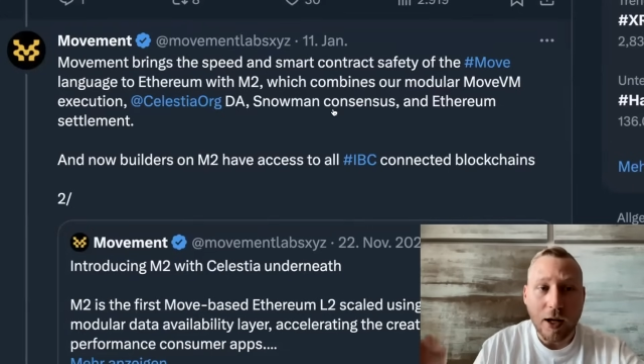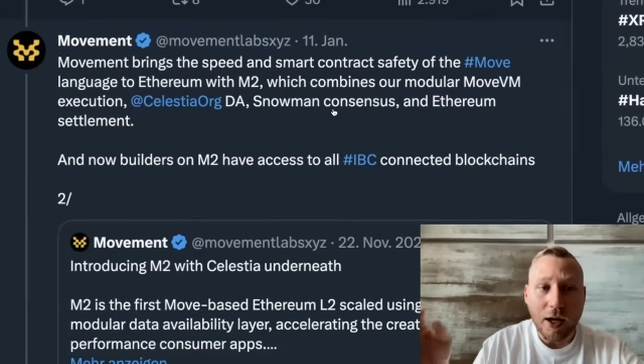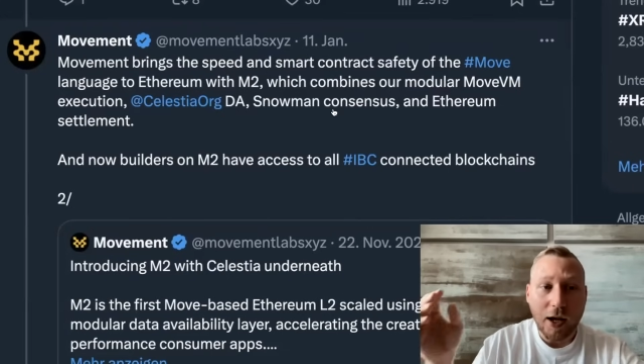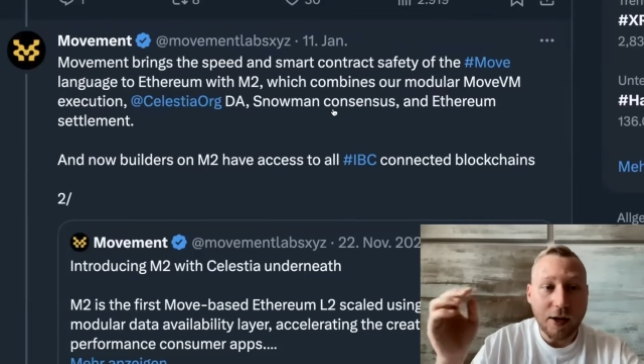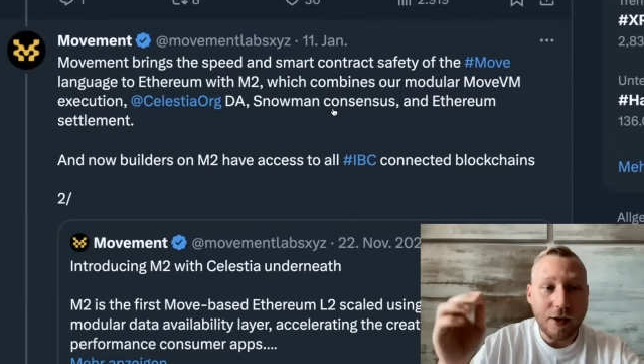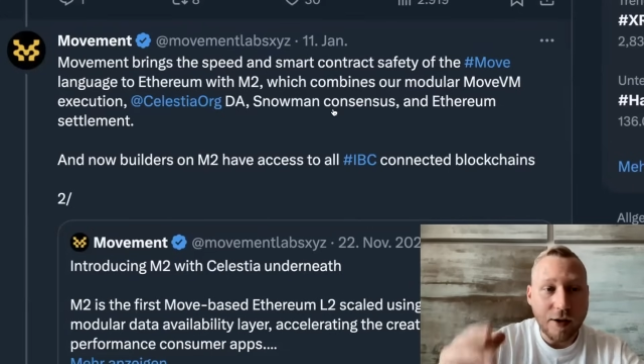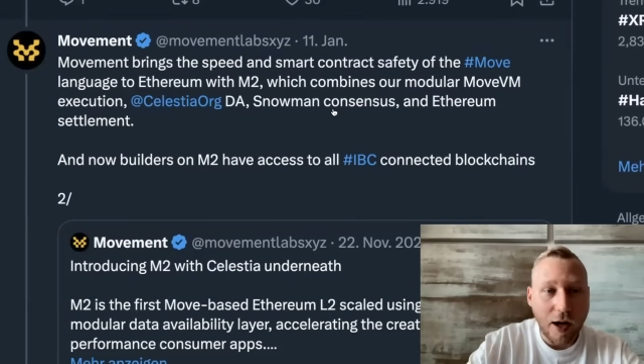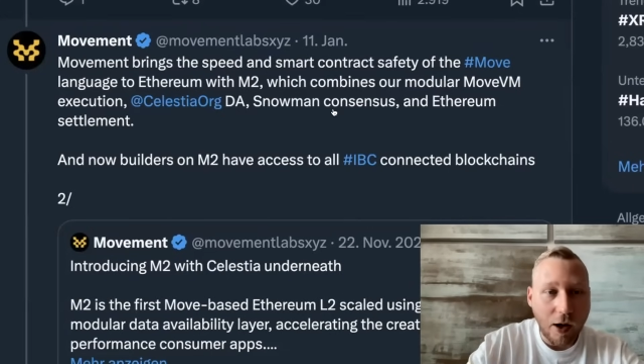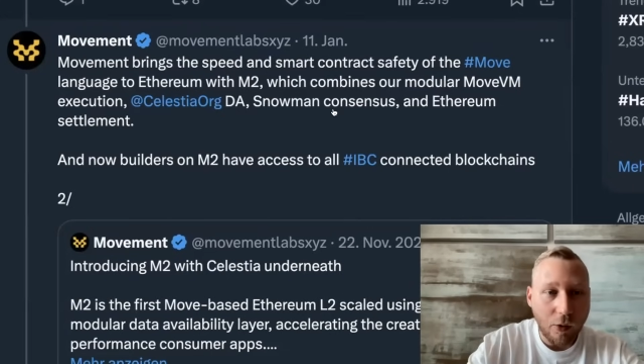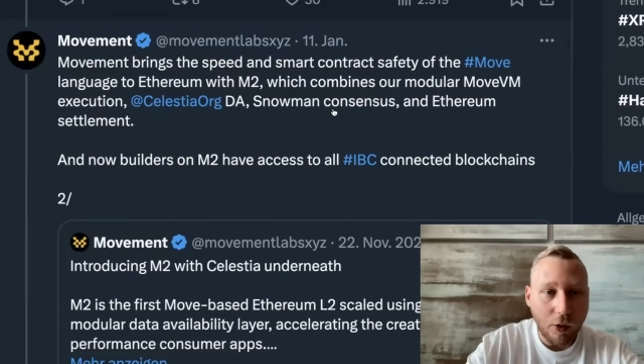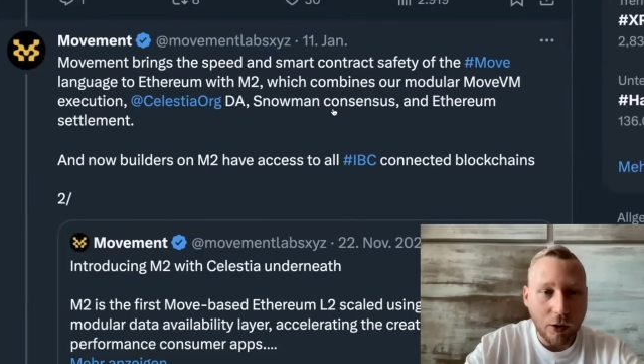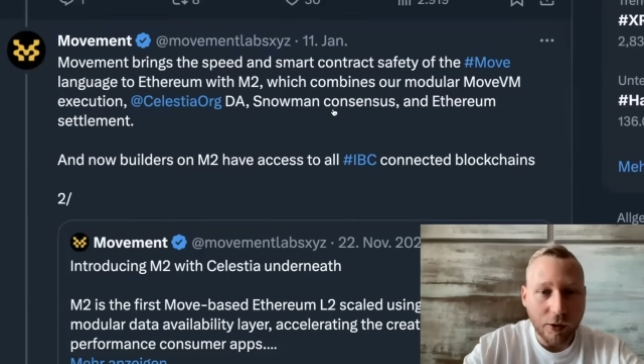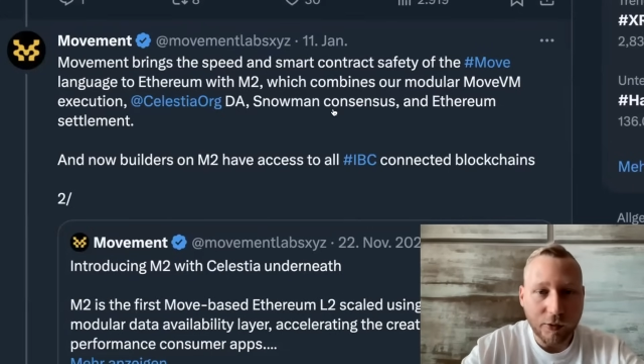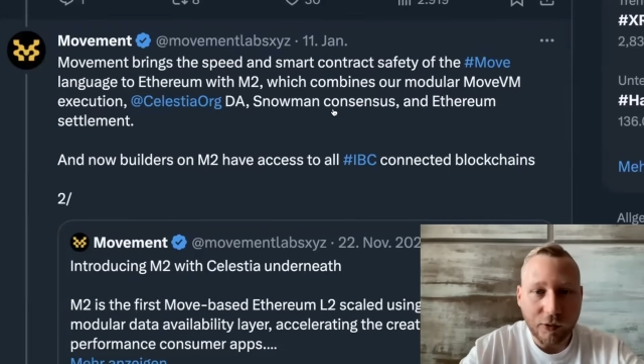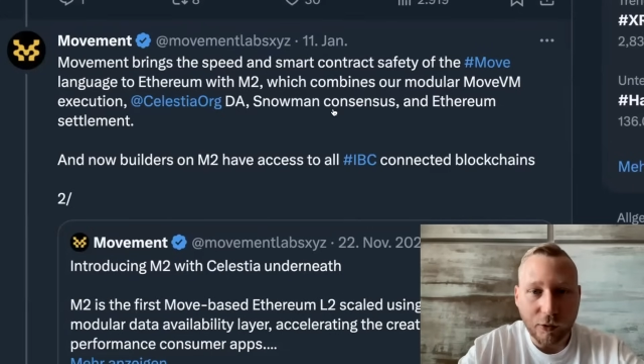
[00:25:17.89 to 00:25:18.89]
and now
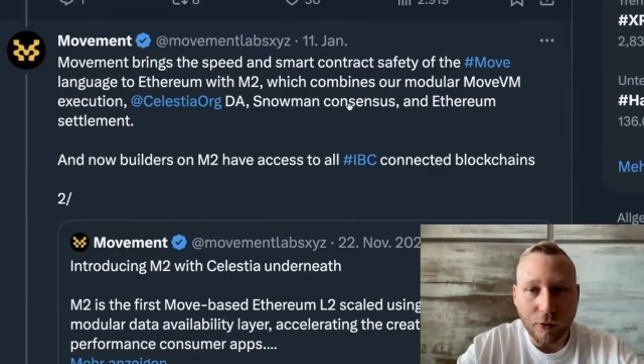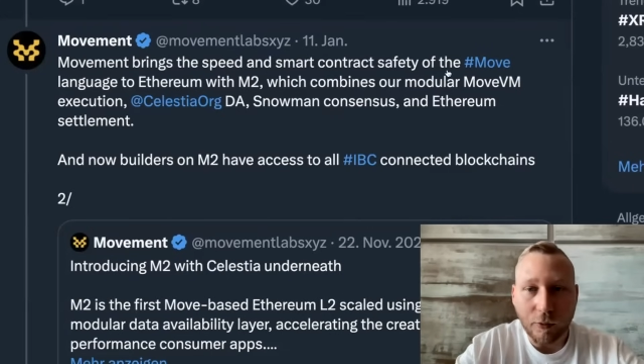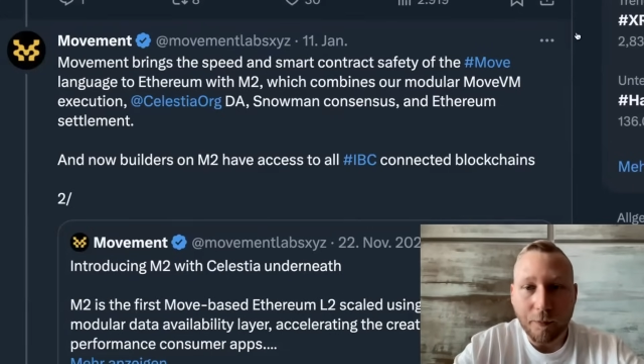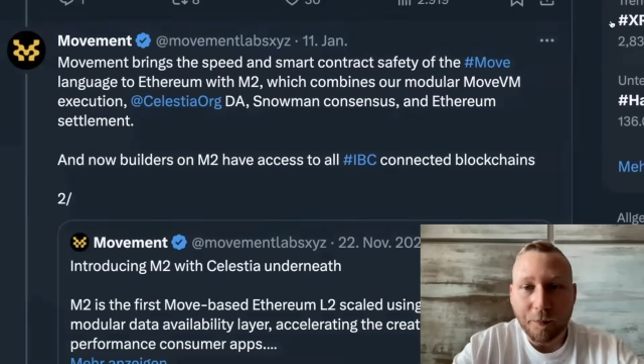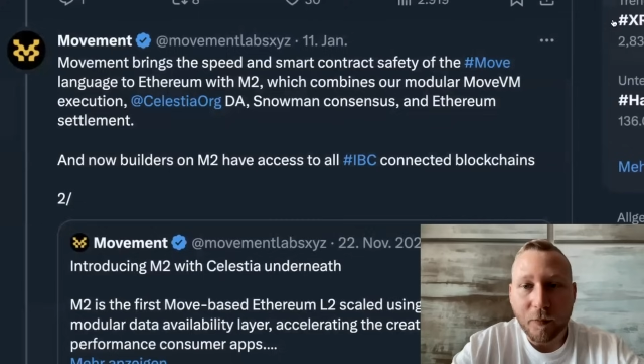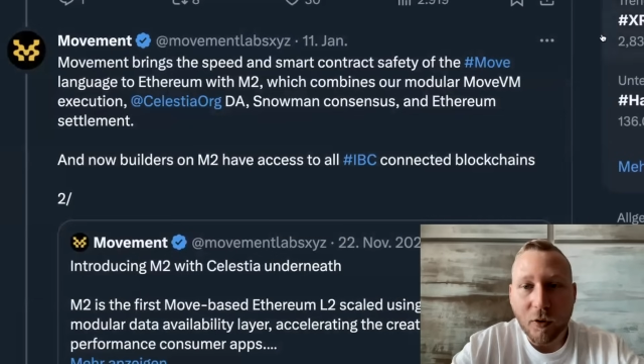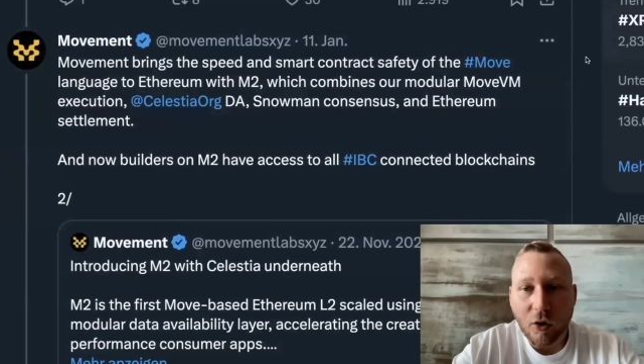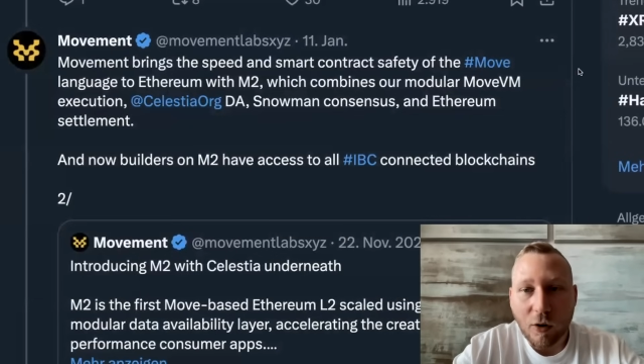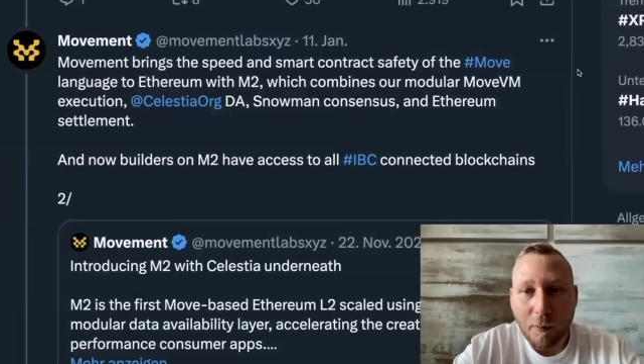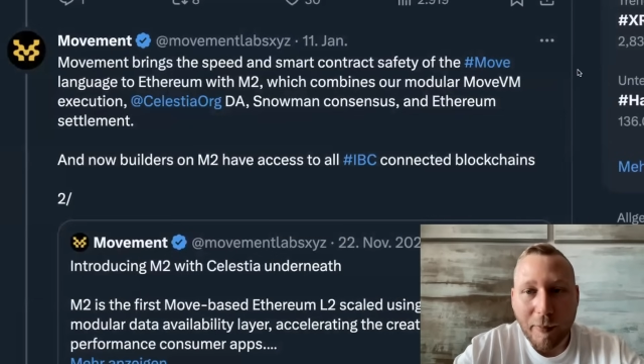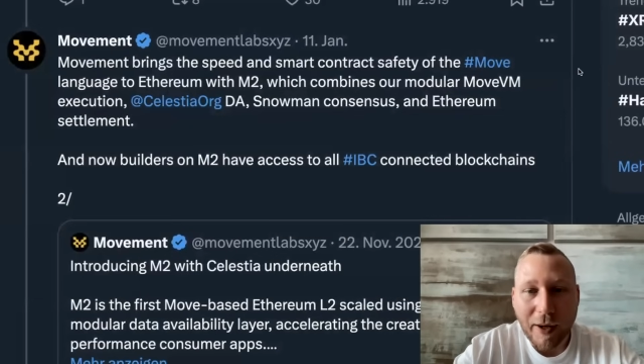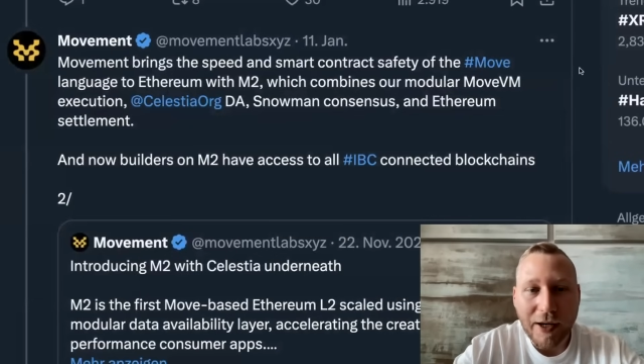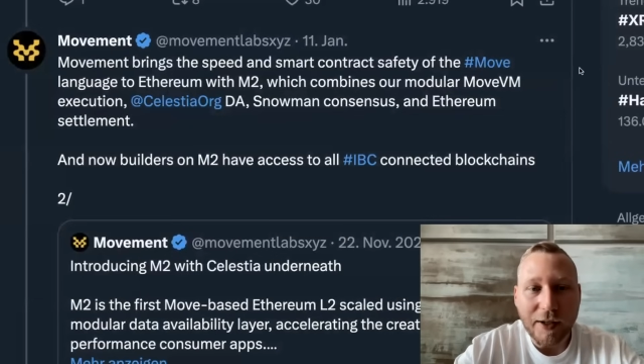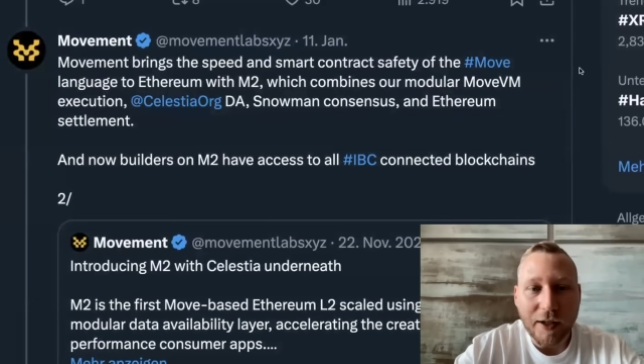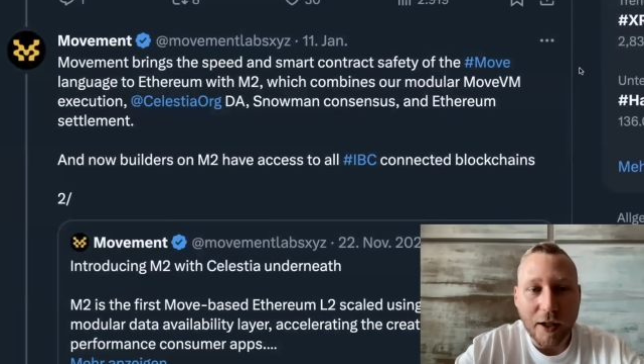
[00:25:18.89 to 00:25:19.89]
also
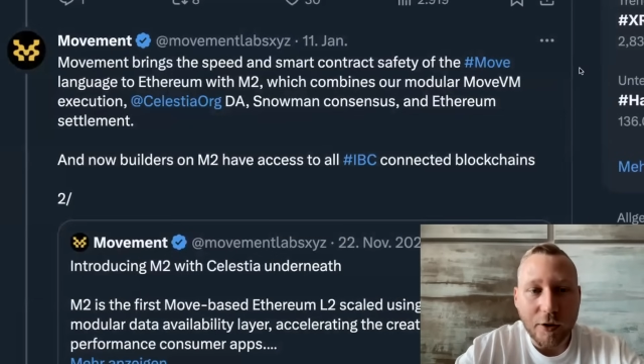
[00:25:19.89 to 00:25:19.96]
combining a